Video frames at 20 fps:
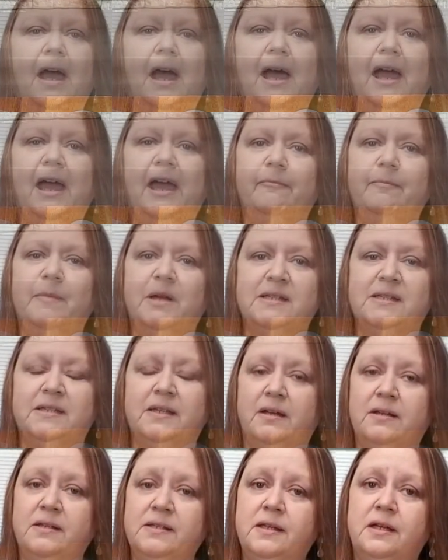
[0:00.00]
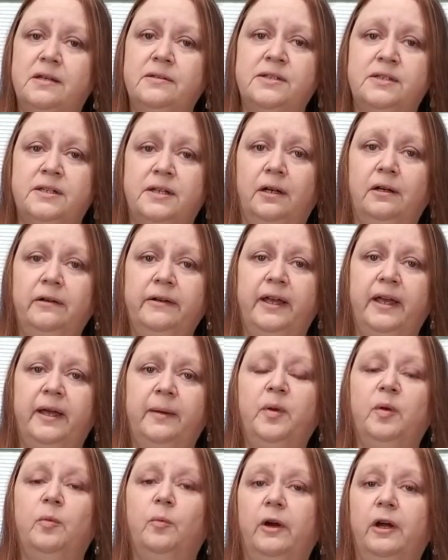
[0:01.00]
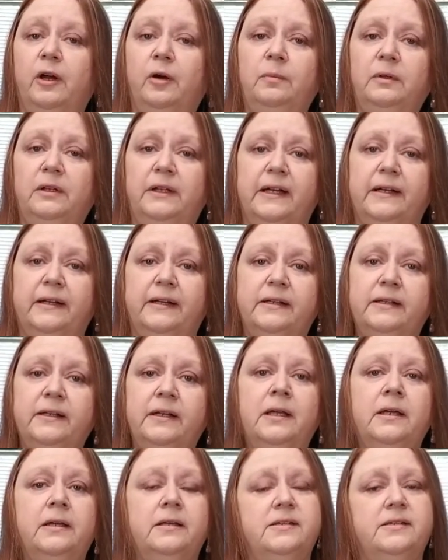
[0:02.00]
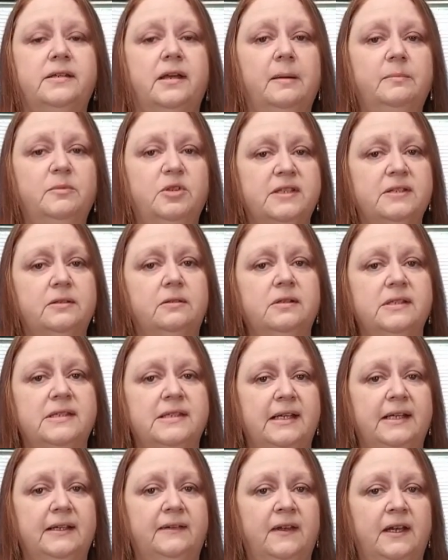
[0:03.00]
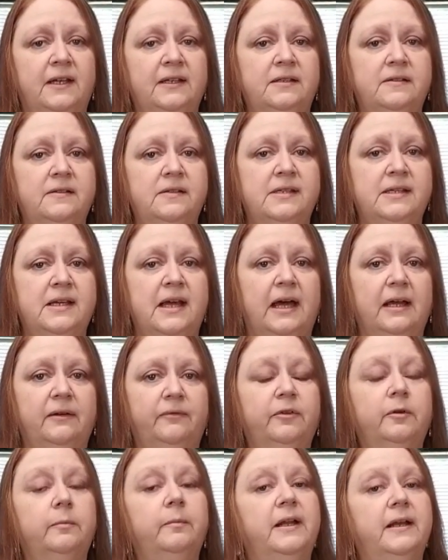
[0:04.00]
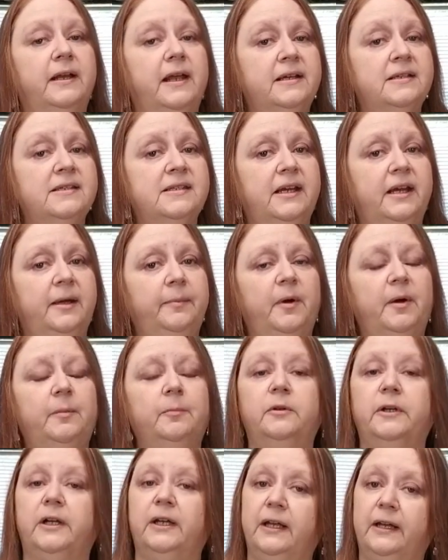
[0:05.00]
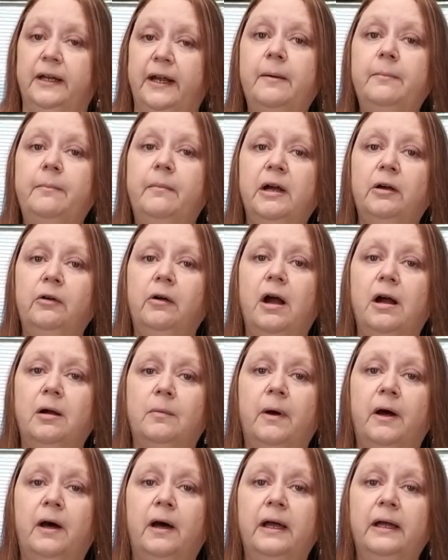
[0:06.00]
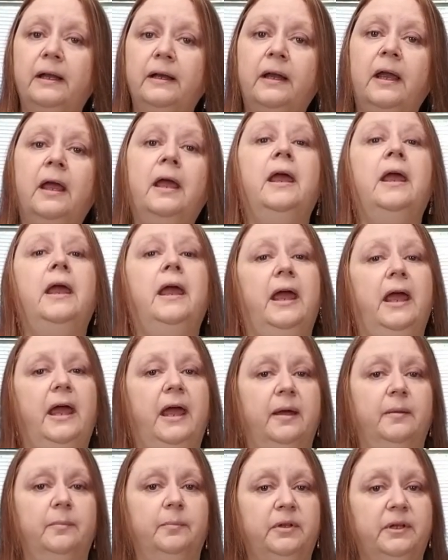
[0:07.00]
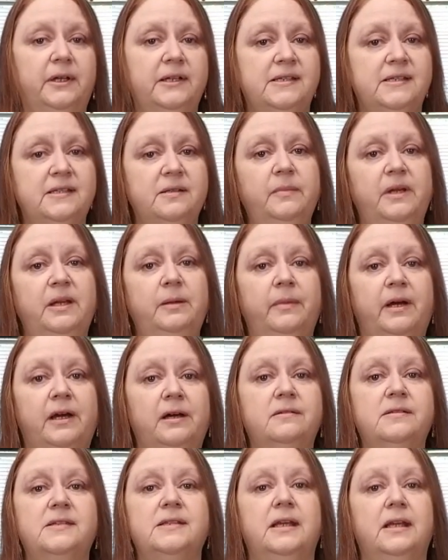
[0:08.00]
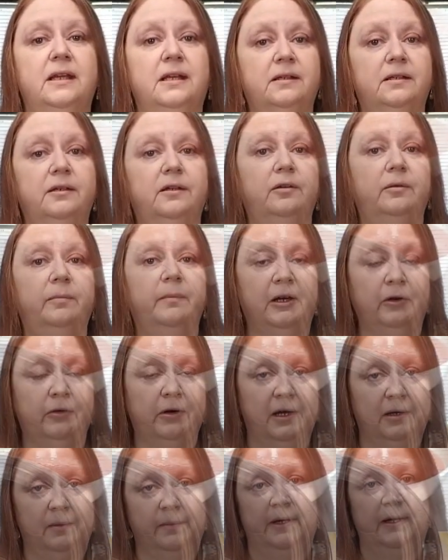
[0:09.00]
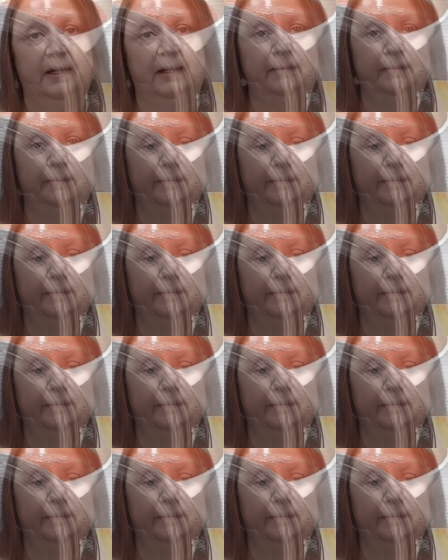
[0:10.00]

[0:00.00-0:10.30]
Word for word: I have my sauce all stirred up and well blended, so I'm just going to set that to the side. For my next step, I'm going to get out my crock pot and place the meatballs into my crock pot.